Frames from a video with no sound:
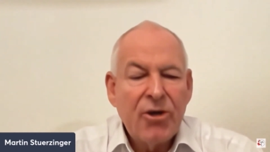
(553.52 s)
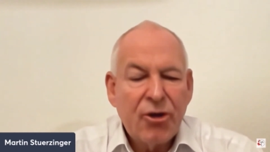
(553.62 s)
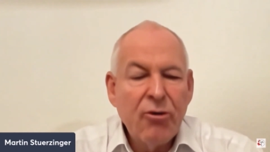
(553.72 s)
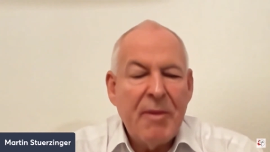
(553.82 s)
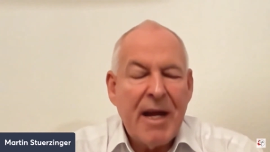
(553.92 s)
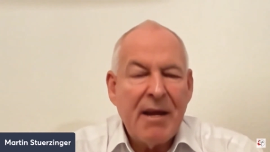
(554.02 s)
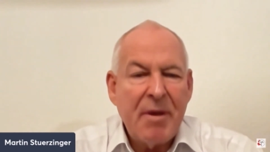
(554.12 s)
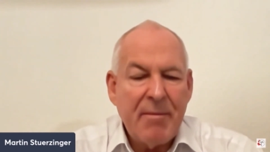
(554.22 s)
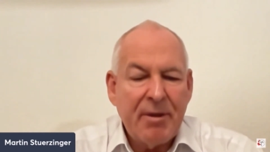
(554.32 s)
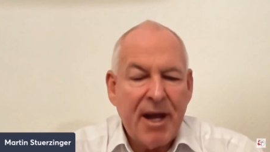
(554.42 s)
Too many
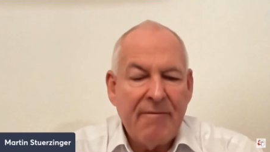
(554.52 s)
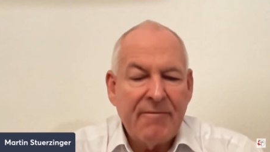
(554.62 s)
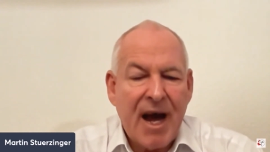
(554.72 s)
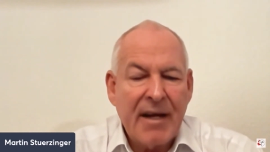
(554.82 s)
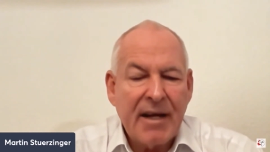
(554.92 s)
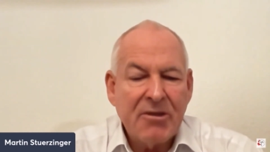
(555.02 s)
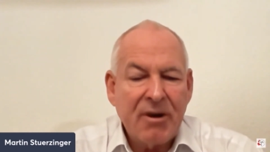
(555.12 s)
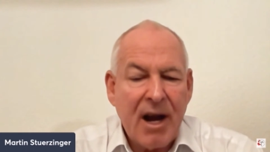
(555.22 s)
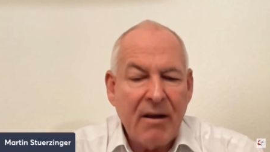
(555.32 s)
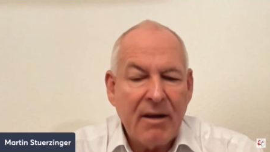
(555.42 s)
people have died in
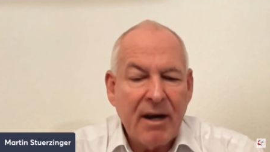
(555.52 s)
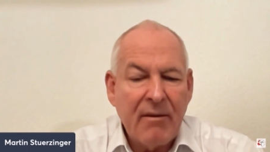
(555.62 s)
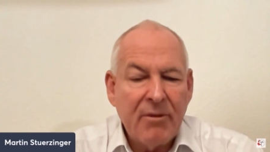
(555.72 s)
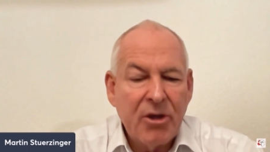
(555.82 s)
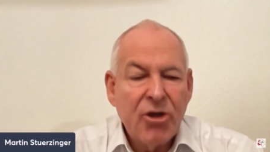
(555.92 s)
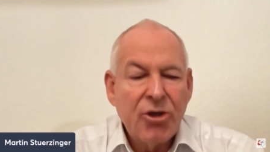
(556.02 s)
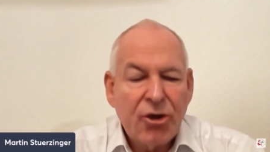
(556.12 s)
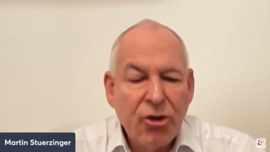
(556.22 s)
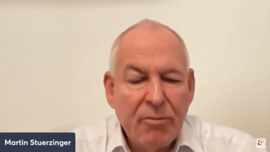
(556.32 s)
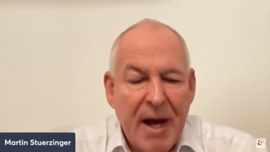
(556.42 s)
Sri Lanka.
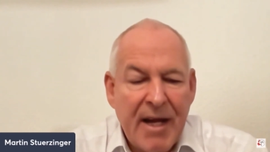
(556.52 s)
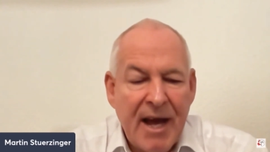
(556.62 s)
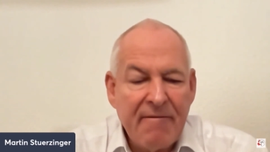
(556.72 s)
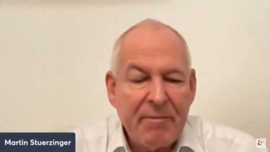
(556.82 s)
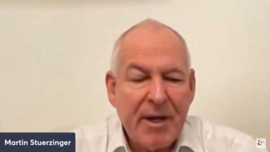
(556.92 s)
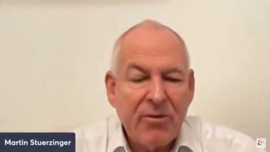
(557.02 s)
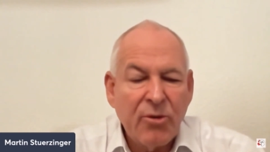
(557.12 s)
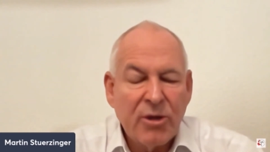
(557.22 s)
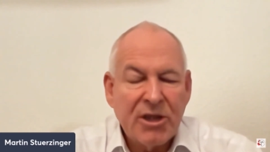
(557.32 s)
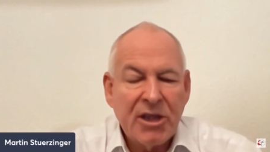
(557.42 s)
Too many have been
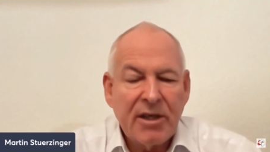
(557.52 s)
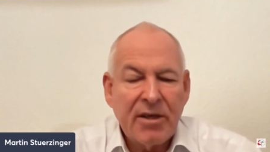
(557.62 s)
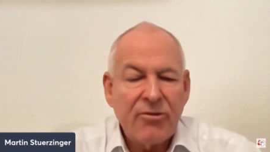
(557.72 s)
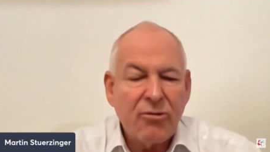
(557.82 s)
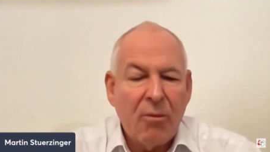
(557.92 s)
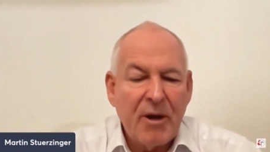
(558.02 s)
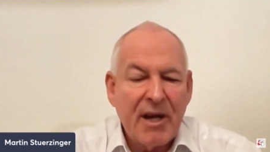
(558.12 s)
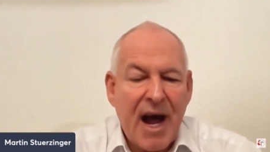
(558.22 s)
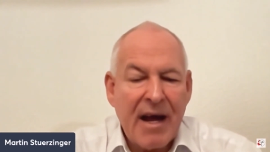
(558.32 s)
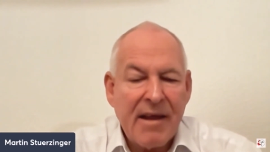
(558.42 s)
tortured,
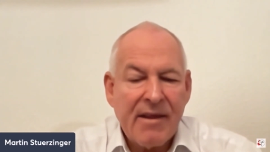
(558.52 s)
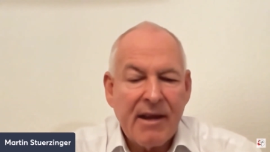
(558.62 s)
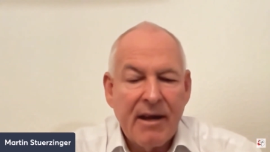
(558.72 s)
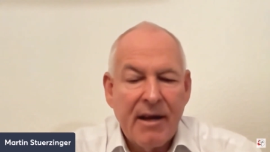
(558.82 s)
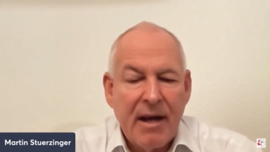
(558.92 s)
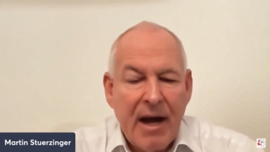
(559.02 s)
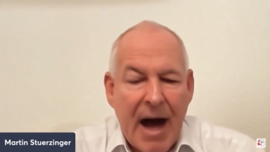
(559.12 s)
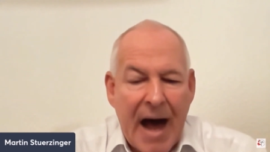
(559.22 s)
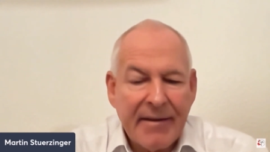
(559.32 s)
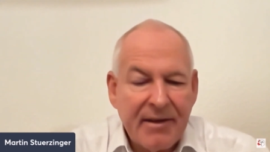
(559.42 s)
traumatized,
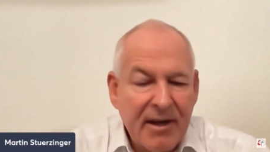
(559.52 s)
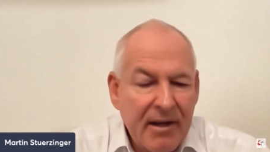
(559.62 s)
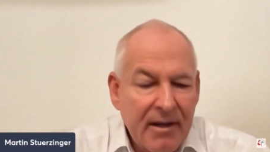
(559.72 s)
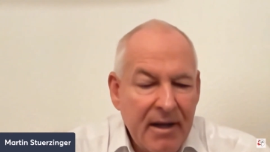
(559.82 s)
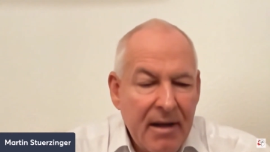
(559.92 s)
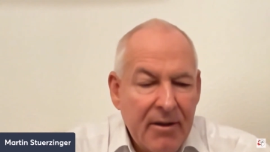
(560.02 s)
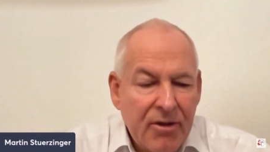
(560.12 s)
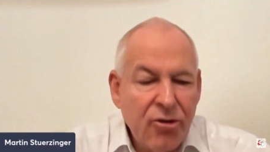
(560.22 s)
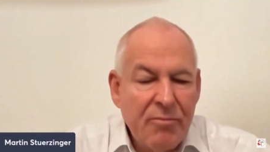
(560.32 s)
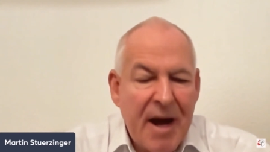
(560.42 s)
and
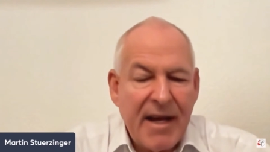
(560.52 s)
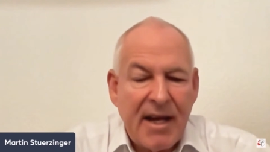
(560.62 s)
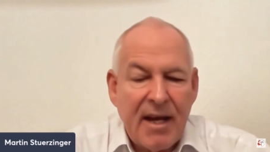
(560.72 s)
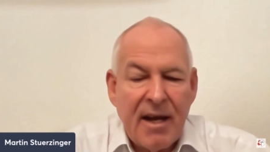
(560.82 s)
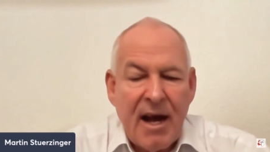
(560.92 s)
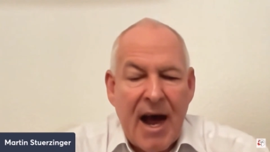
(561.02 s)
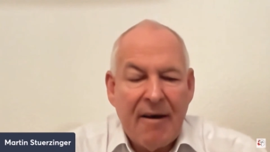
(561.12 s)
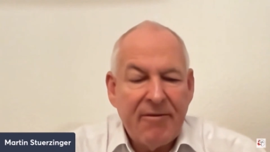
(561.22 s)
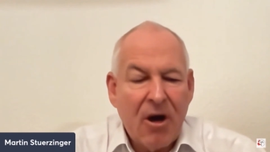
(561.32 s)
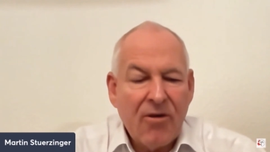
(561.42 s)
too many
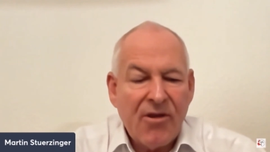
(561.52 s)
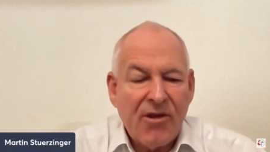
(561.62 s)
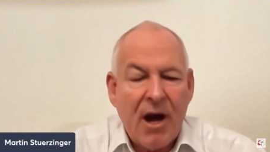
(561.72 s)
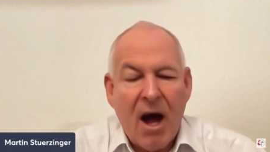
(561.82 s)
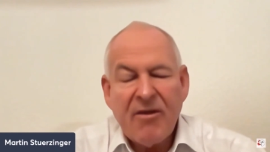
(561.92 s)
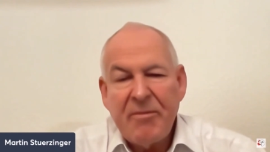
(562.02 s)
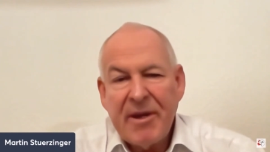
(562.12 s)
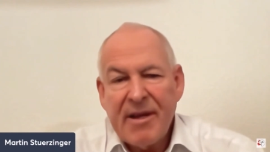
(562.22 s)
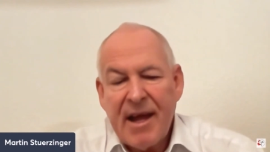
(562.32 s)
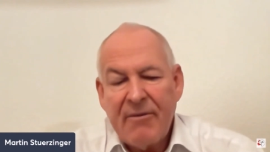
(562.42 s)
have lost
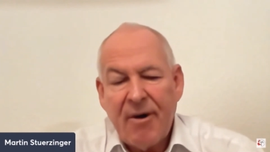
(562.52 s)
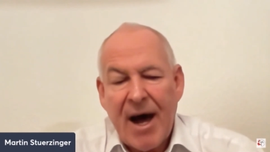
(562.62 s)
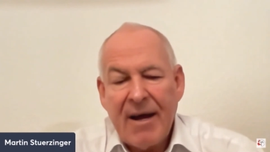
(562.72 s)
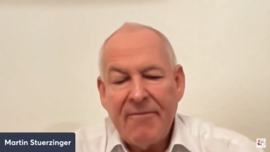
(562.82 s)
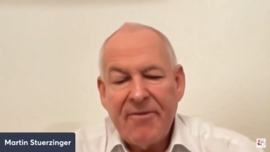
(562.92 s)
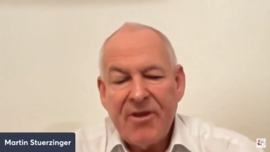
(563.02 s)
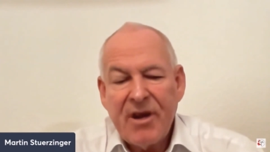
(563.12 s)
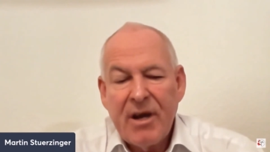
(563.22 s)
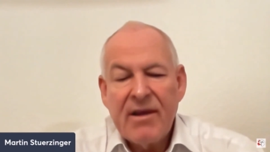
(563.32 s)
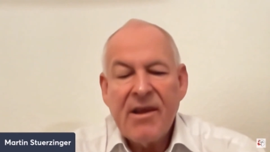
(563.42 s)
husbands and wives,
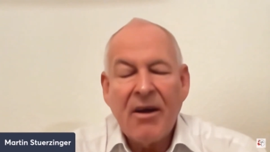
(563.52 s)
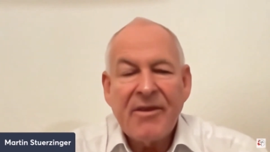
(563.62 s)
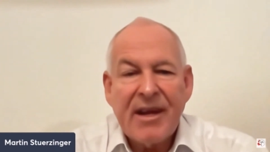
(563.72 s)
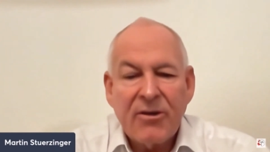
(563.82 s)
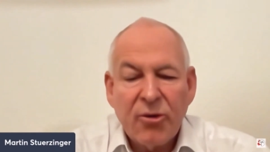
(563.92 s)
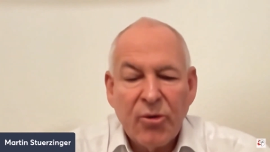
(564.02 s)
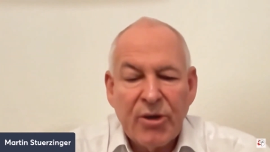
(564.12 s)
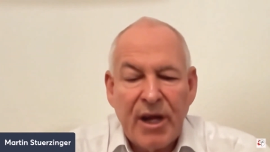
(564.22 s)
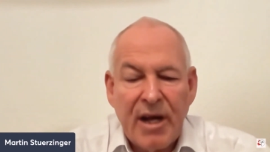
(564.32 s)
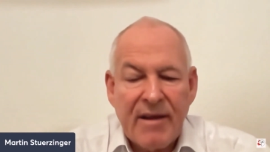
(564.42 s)
sons and
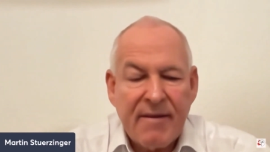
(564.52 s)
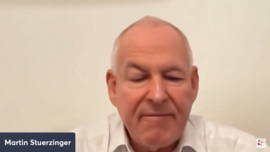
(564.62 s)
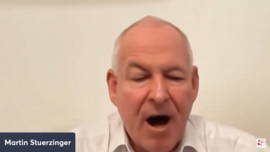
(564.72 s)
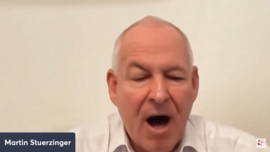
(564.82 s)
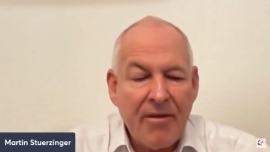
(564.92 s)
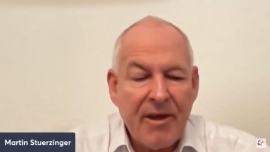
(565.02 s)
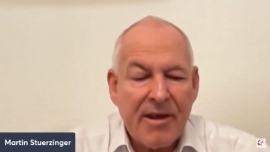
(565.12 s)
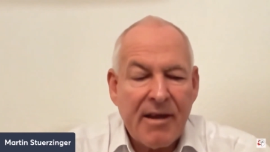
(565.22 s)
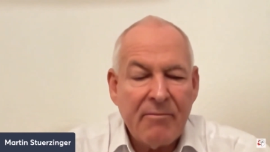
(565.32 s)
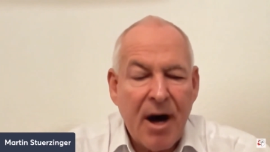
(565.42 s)
daughters,
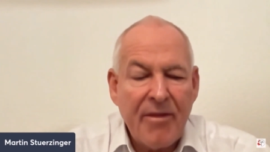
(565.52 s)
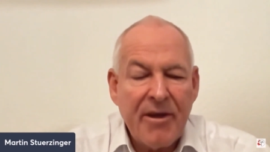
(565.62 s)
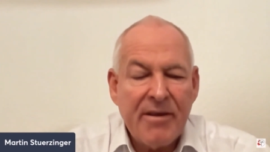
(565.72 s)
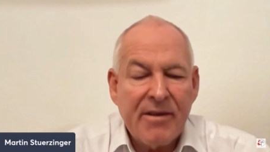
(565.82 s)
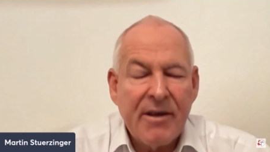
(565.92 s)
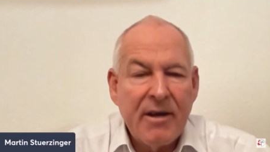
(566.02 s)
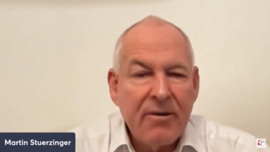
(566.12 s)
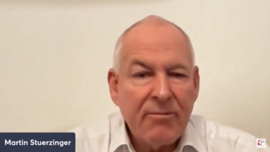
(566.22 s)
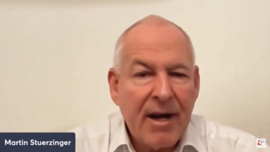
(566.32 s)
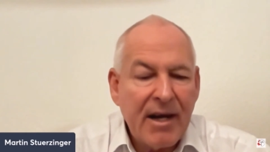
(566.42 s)
fathers and mothers
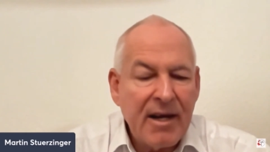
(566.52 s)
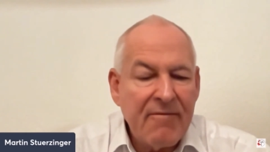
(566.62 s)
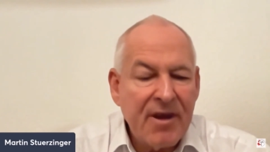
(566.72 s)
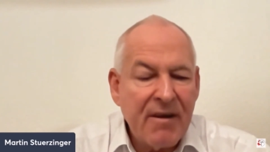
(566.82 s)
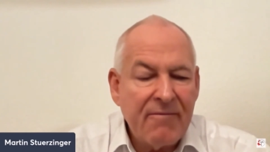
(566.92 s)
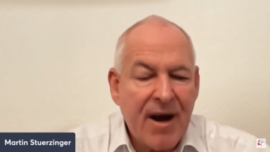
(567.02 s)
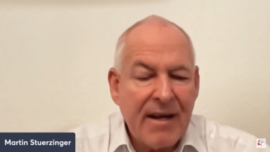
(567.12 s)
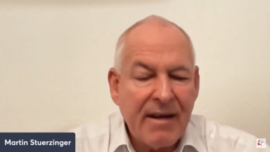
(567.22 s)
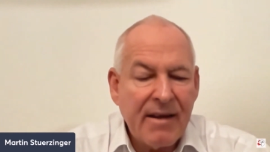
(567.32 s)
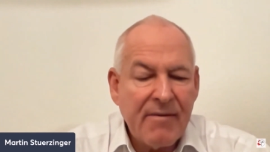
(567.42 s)
relatives, and
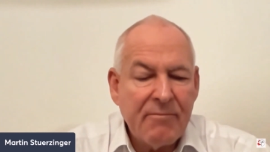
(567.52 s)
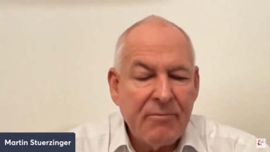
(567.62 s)
friends.